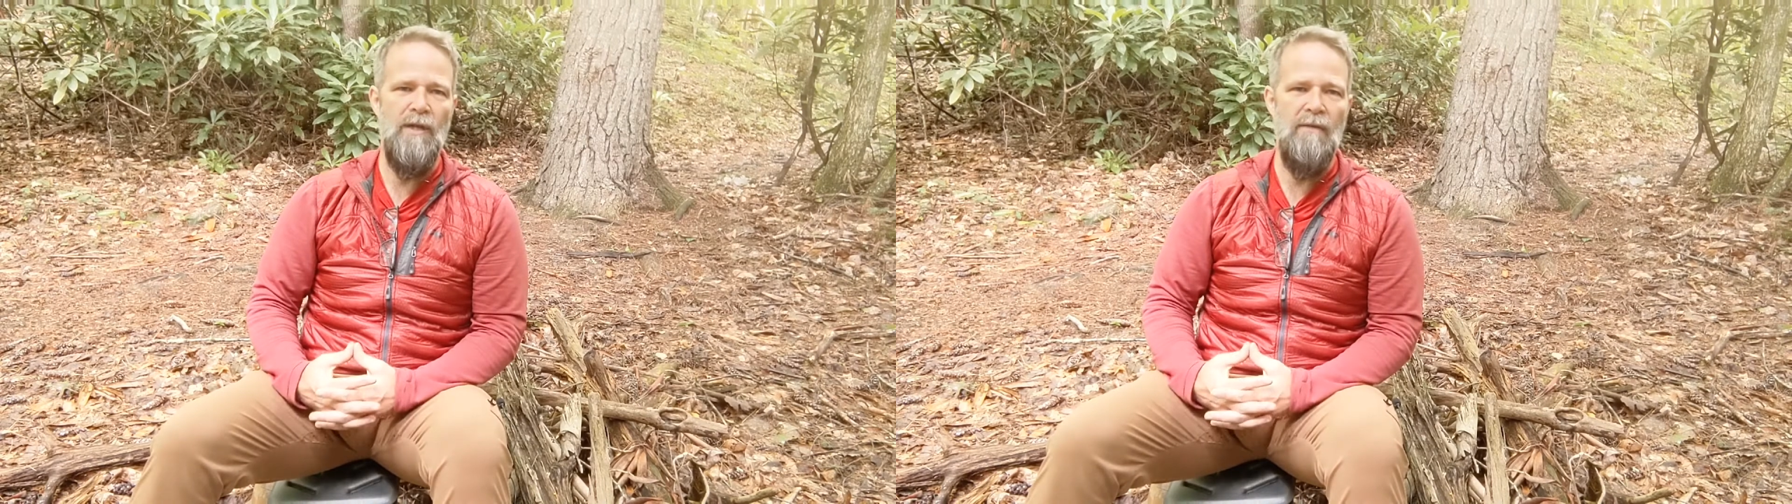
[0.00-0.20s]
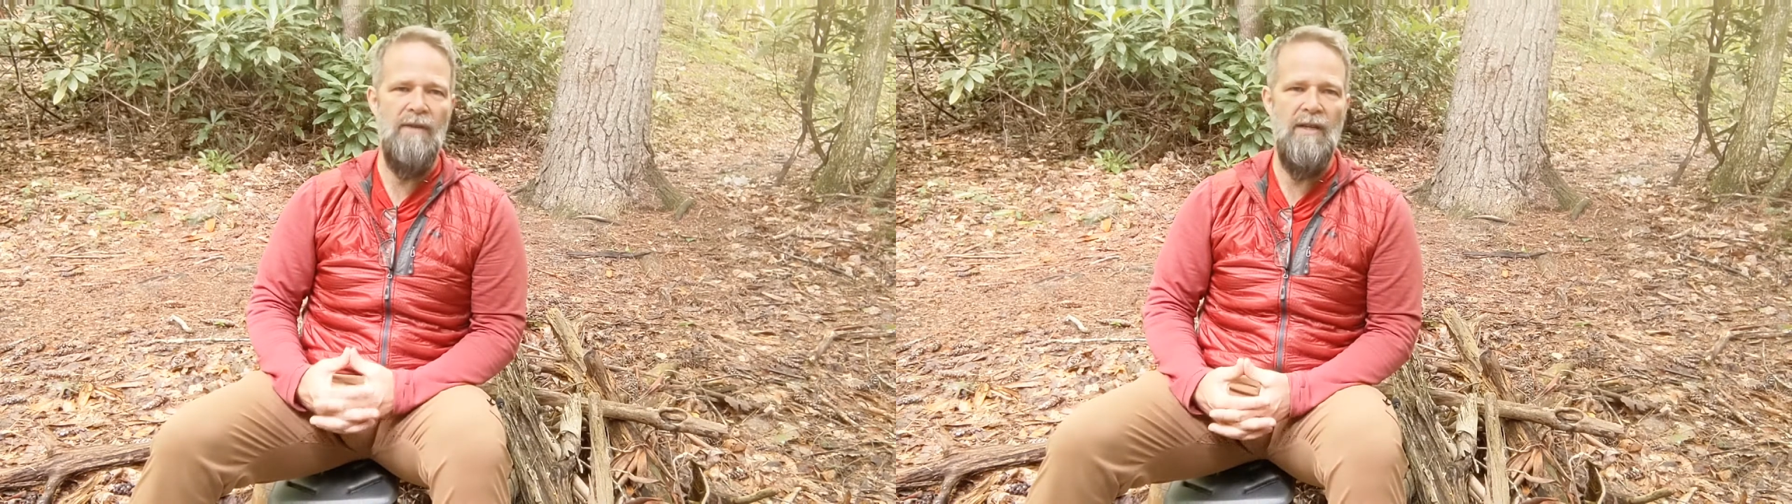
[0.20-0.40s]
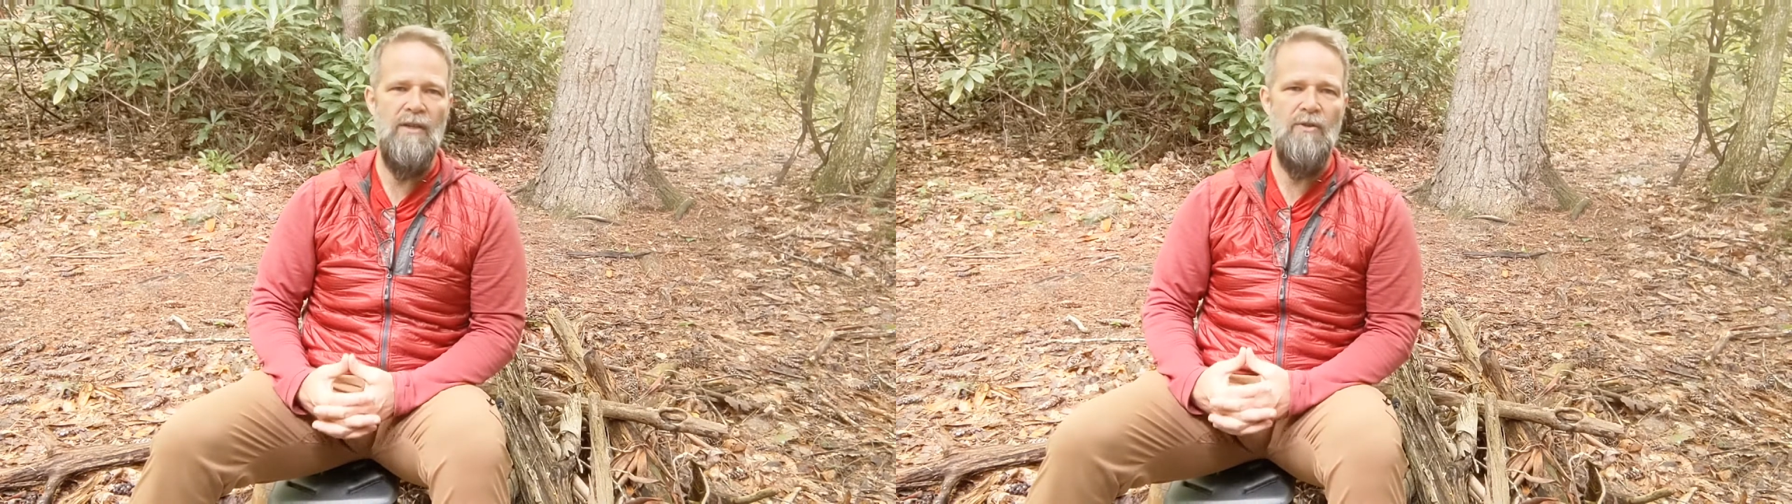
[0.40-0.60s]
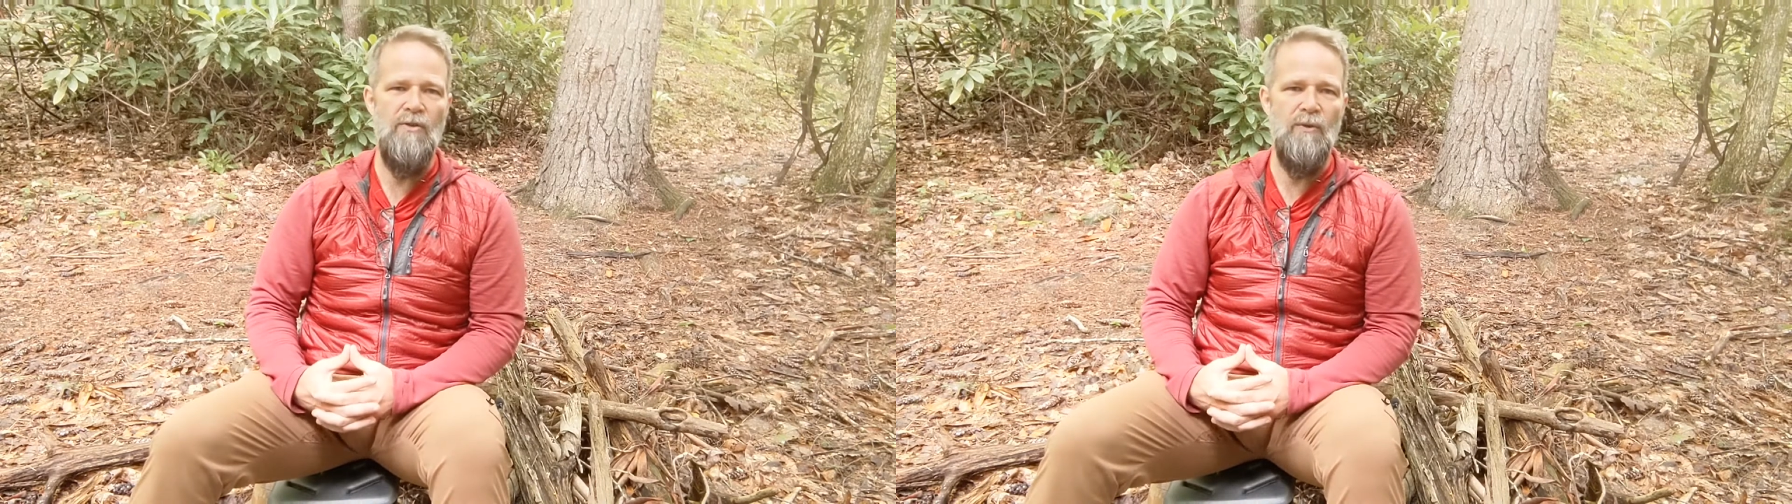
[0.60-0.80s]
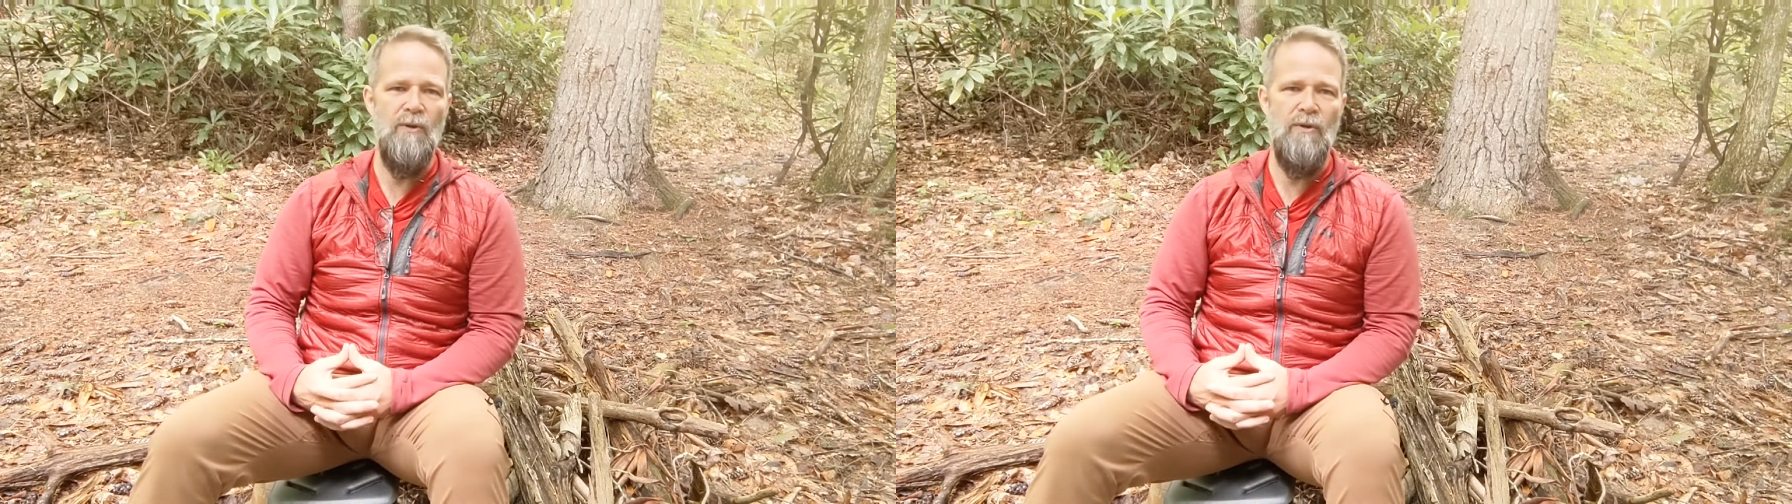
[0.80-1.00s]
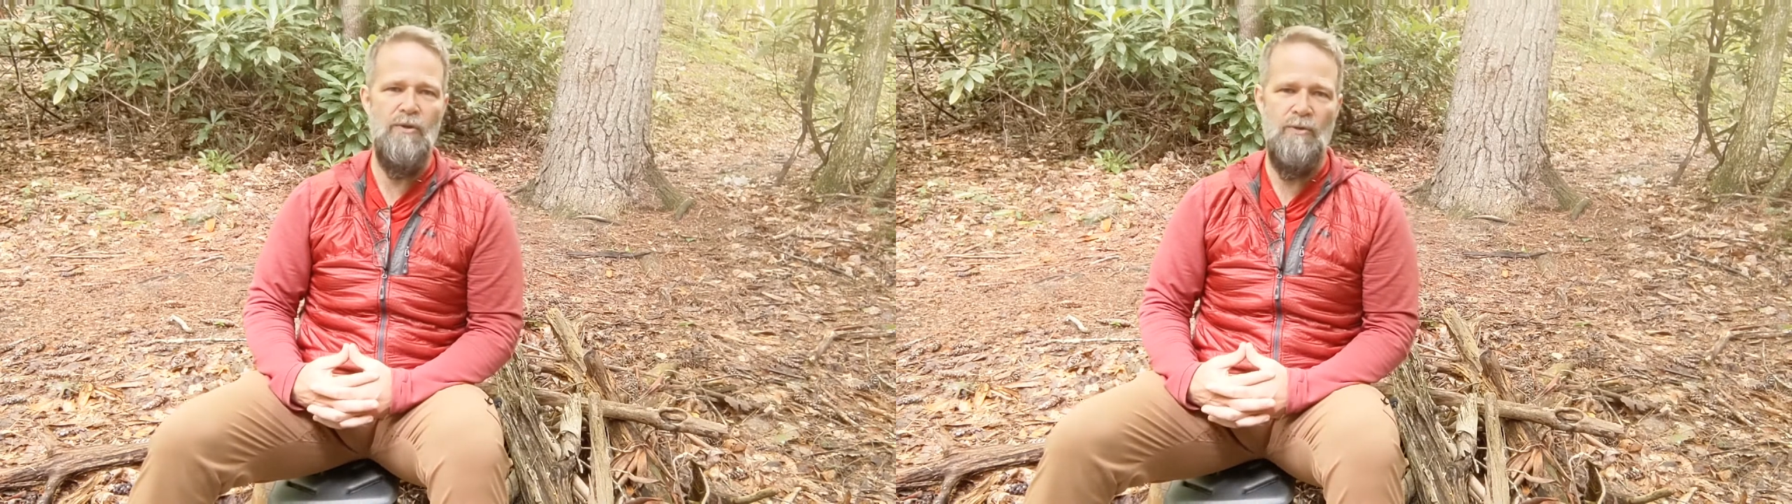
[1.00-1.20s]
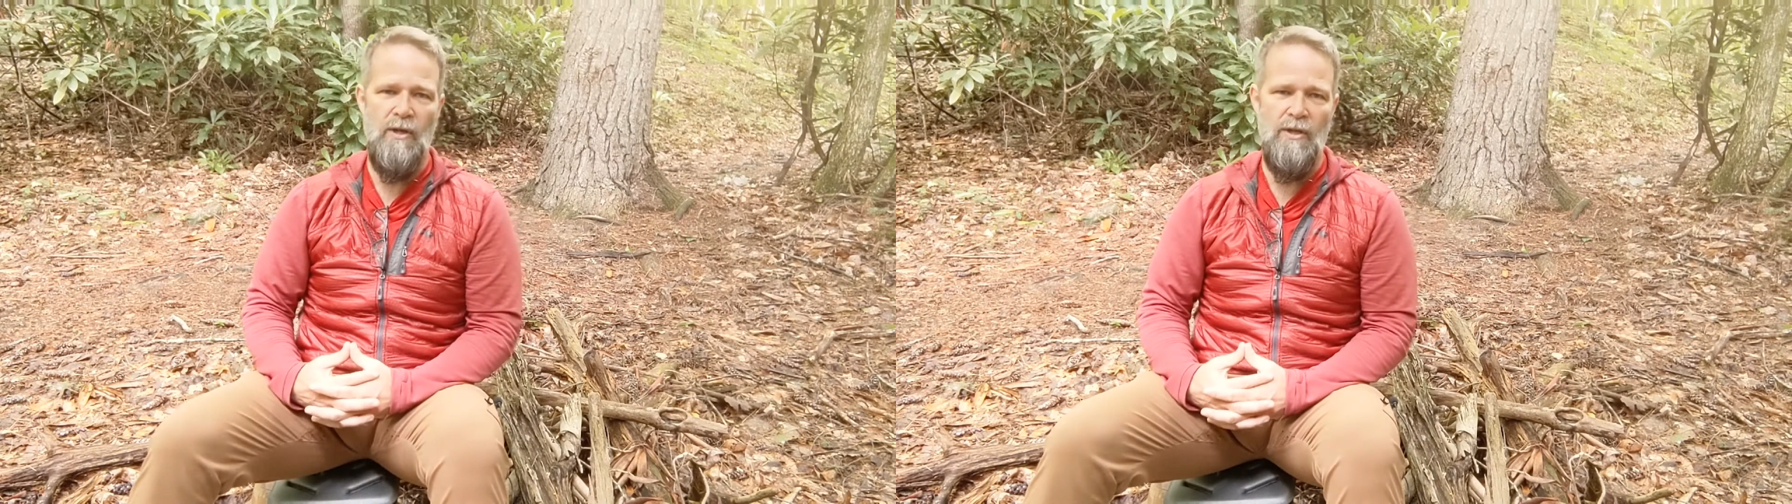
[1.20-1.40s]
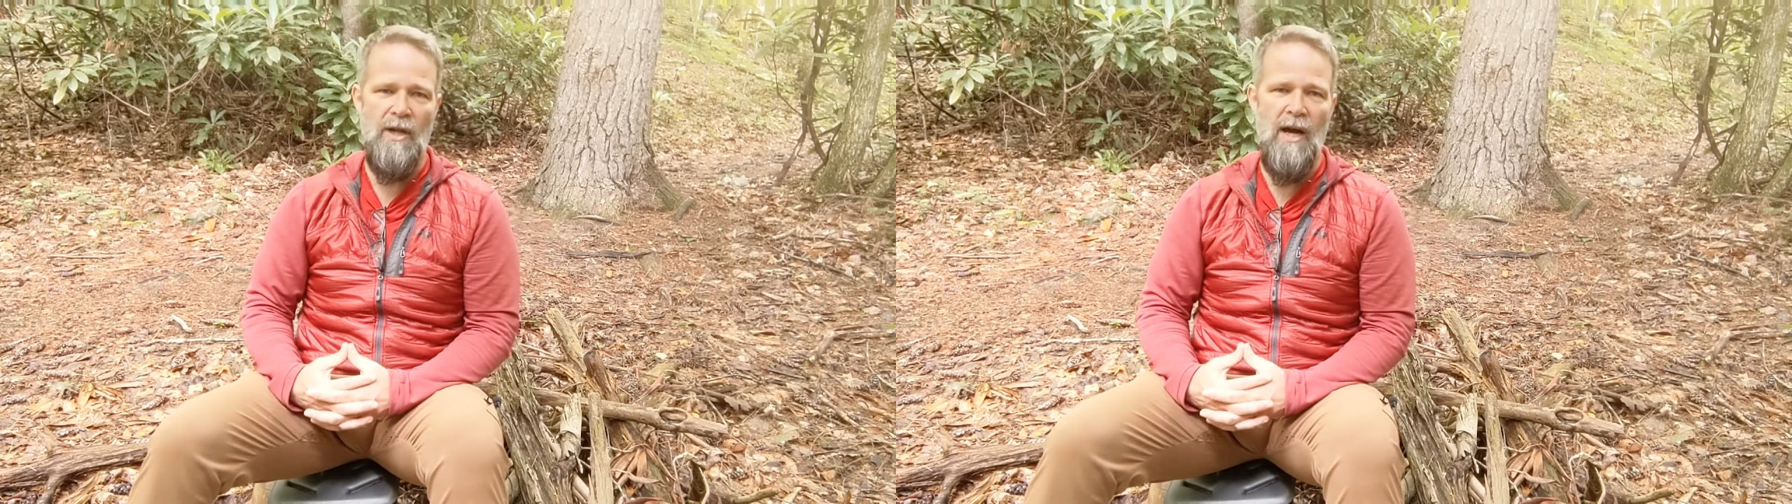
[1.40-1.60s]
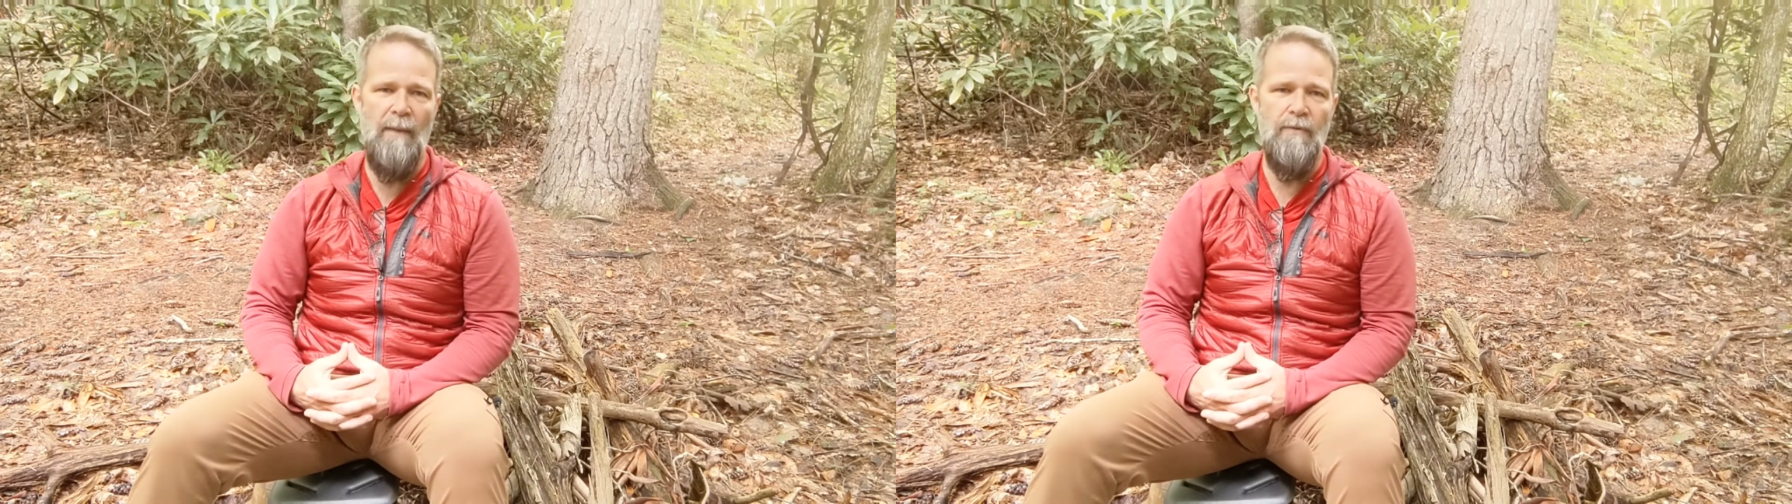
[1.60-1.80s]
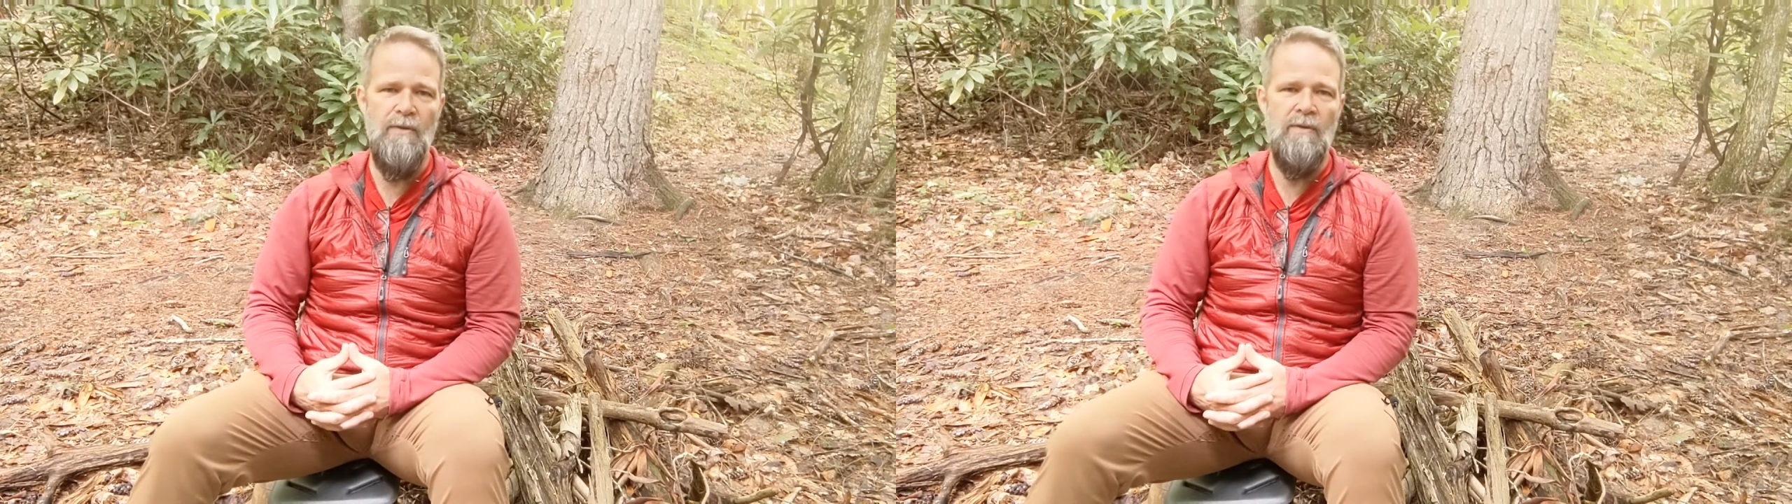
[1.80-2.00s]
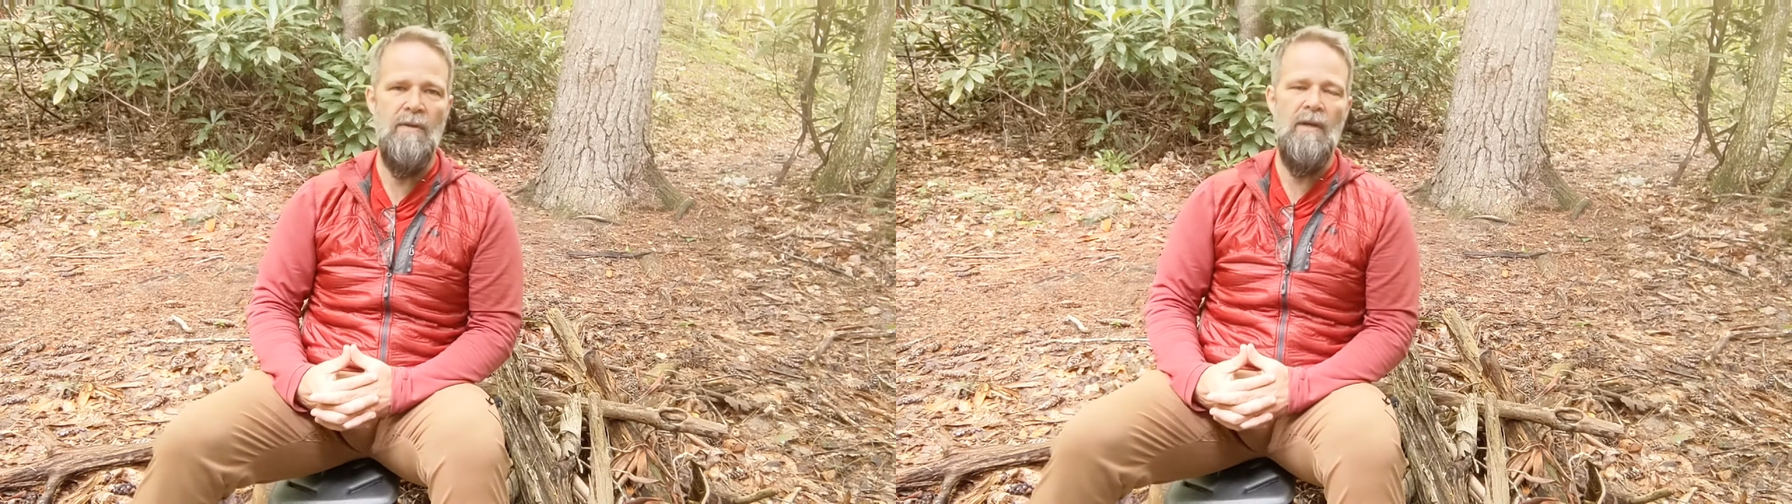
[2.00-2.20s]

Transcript: convenience stores, truck stops,